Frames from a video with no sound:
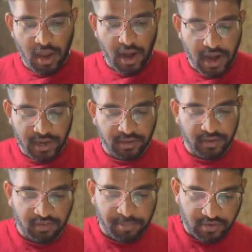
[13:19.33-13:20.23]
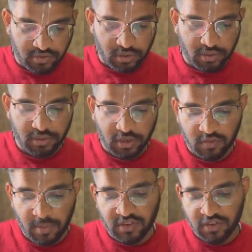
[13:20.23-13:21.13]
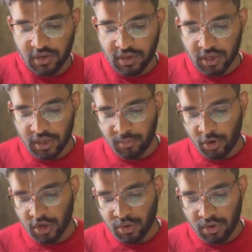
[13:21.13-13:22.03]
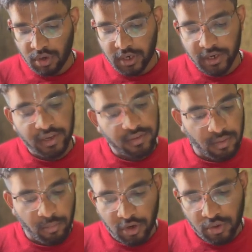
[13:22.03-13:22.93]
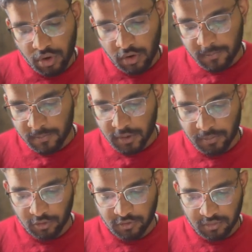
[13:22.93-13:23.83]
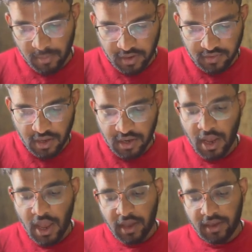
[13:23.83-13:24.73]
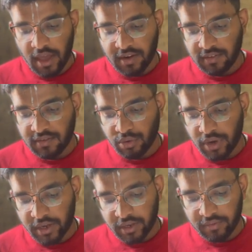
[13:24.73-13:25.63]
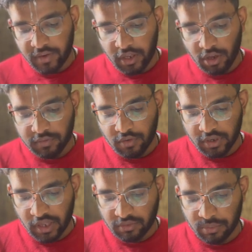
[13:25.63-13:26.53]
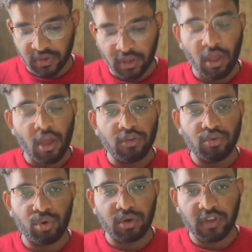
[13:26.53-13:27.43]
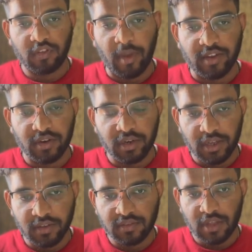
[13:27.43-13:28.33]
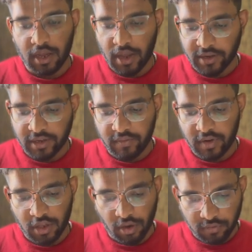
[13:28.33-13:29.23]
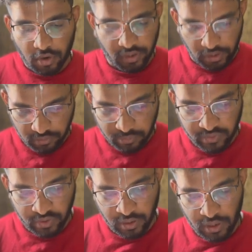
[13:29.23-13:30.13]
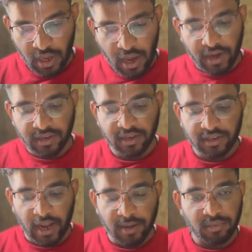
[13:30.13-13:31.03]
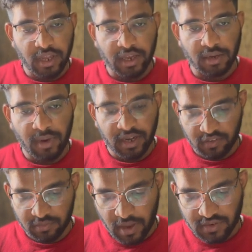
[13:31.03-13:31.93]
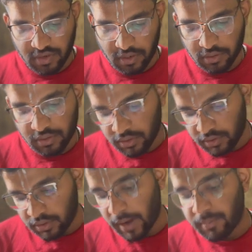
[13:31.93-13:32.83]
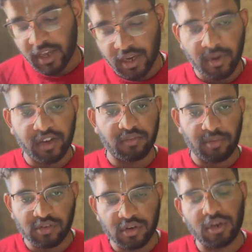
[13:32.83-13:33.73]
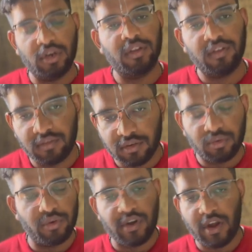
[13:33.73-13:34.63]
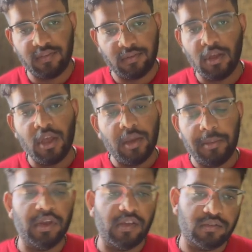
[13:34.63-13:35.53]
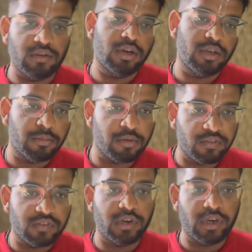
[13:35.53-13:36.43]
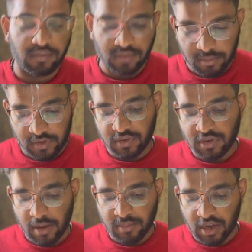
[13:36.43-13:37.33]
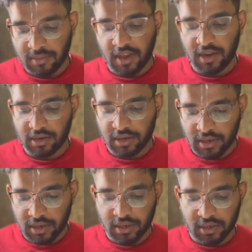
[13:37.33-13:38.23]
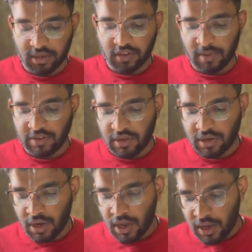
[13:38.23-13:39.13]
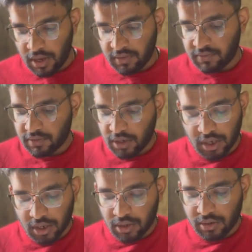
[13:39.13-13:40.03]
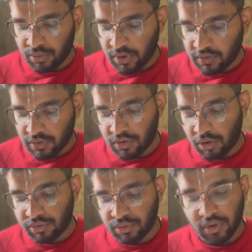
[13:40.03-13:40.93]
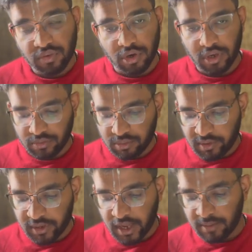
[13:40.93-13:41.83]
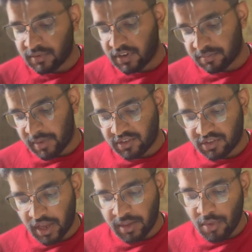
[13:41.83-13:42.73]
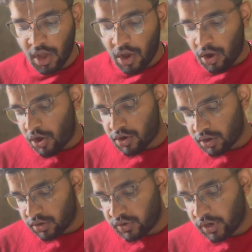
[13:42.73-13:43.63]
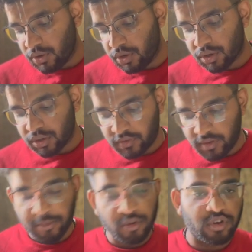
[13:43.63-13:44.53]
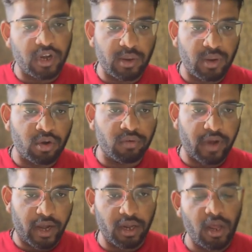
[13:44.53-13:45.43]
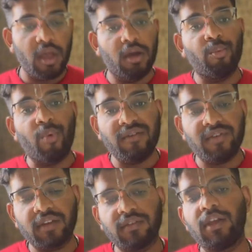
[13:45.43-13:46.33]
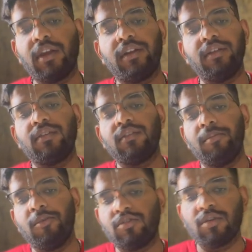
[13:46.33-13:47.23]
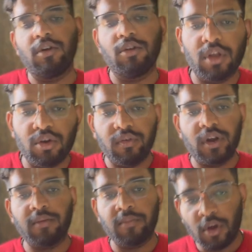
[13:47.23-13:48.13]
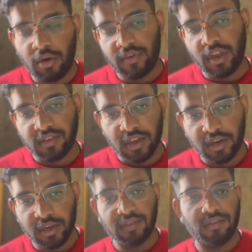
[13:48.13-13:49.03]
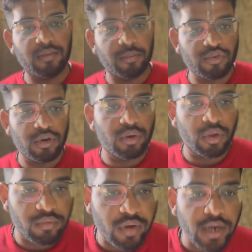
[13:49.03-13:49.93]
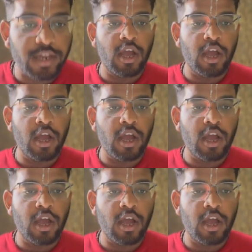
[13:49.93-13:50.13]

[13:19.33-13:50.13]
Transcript: And dispatcher module, it is a module of process manager, carries out activity of context switching. So dispatcher does the activity of context switching. And the time taken by dispatcher, this question has been asked in the previous gate examination. Time taken by dispatcher is also known as context switching time, dispatch time, or CPU scheduling overhead. Why we are saying it is a CPU scheduling overhead? Because we are saying it is a CPU scheduling overhead